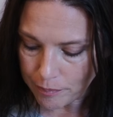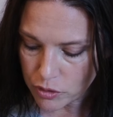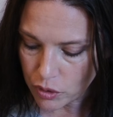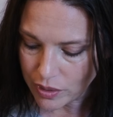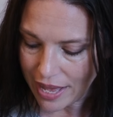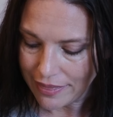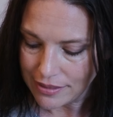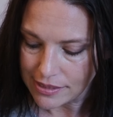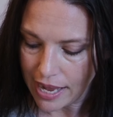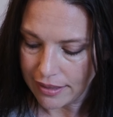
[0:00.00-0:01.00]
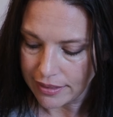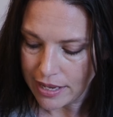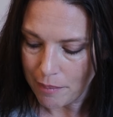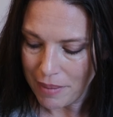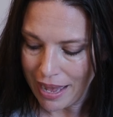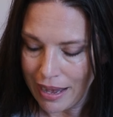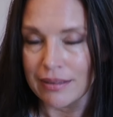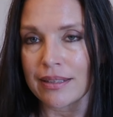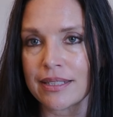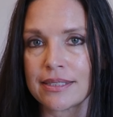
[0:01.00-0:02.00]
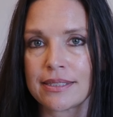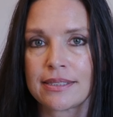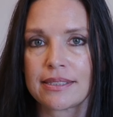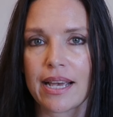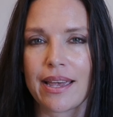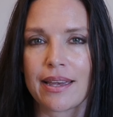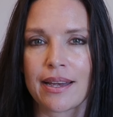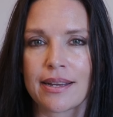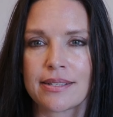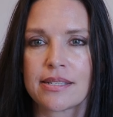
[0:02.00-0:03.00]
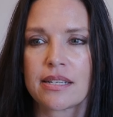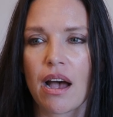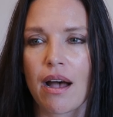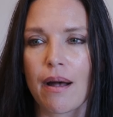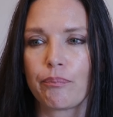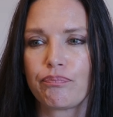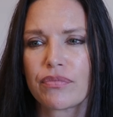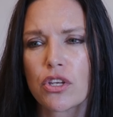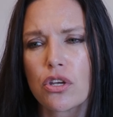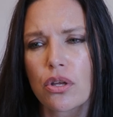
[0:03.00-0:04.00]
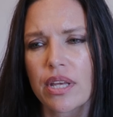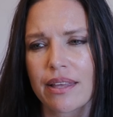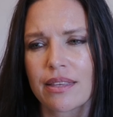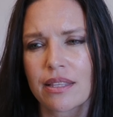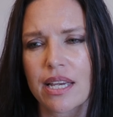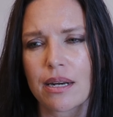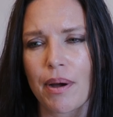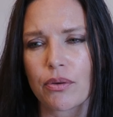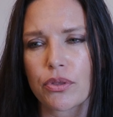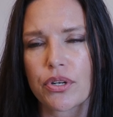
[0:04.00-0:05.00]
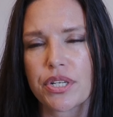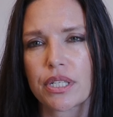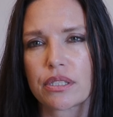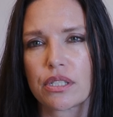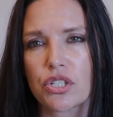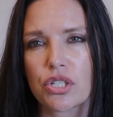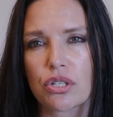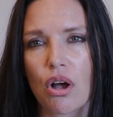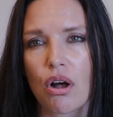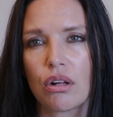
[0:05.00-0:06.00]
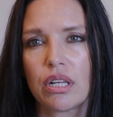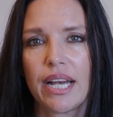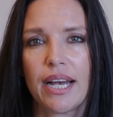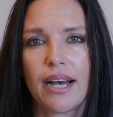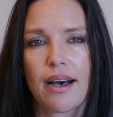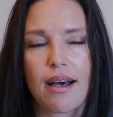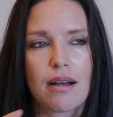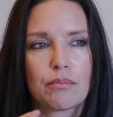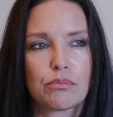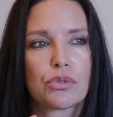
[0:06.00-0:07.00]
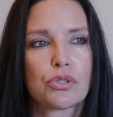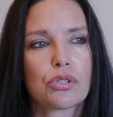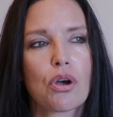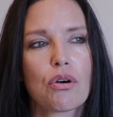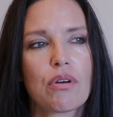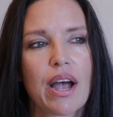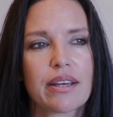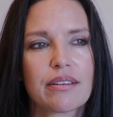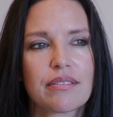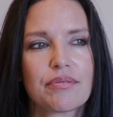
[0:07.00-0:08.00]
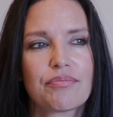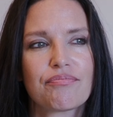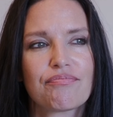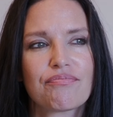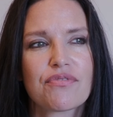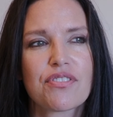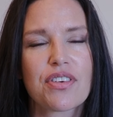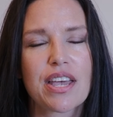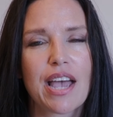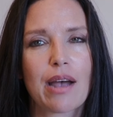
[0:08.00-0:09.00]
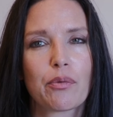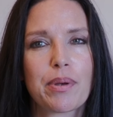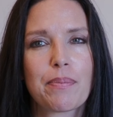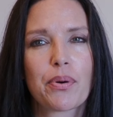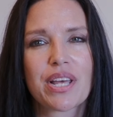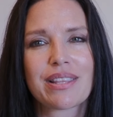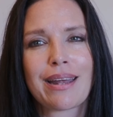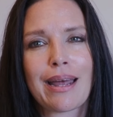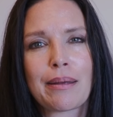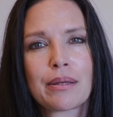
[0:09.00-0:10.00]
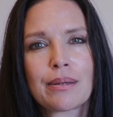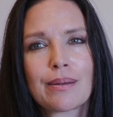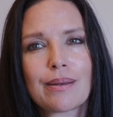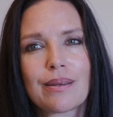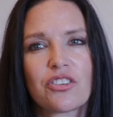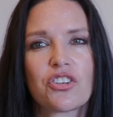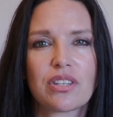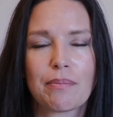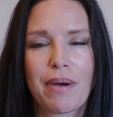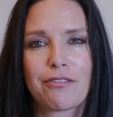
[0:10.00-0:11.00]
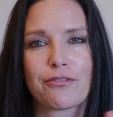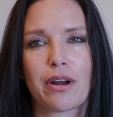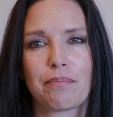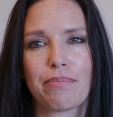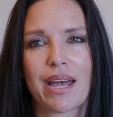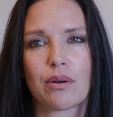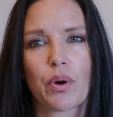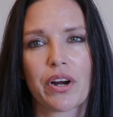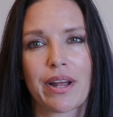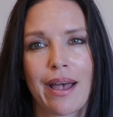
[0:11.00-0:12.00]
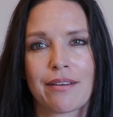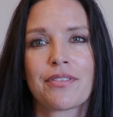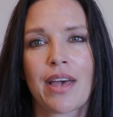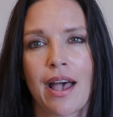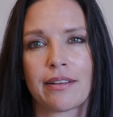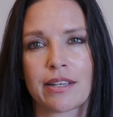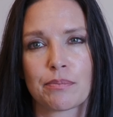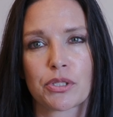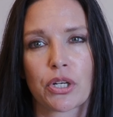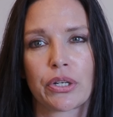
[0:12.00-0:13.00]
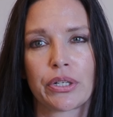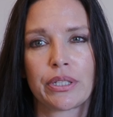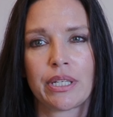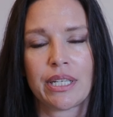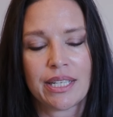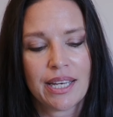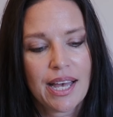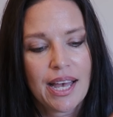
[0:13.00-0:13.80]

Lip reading: So yeah, that's Allium Atlas. And, you know, I think they get about 36 inches tall. So I think I will be putting that just in my front bed where I have the alliums currently.